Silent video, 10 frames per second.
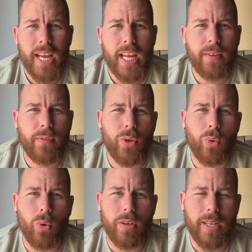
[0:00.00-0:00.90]
if
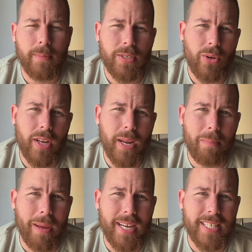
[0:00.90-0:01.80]
your Dobsonian
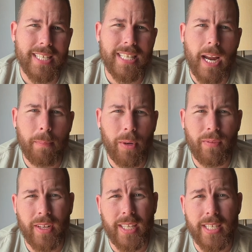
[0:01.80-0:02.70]
base is not
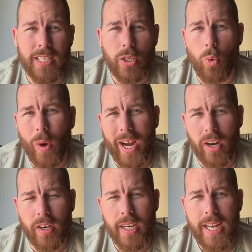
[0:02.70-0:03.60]
perfectly
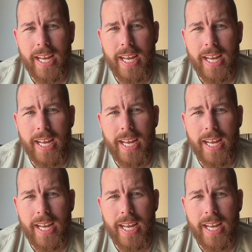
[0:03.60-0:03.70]
square,